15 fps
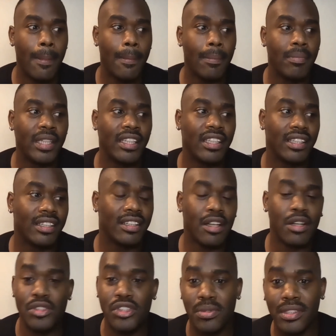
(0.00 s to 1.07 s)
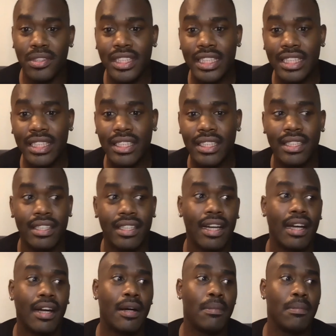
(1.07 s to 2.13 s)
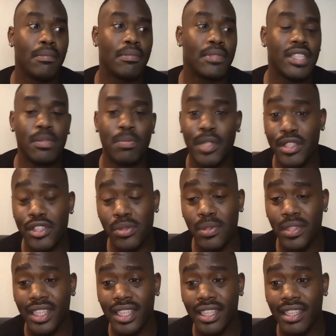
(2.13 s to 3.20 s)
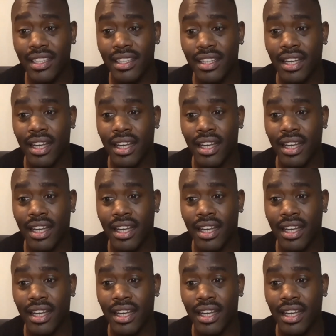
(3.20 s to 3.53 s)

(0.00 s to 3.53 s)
me culturally, um, spiritually,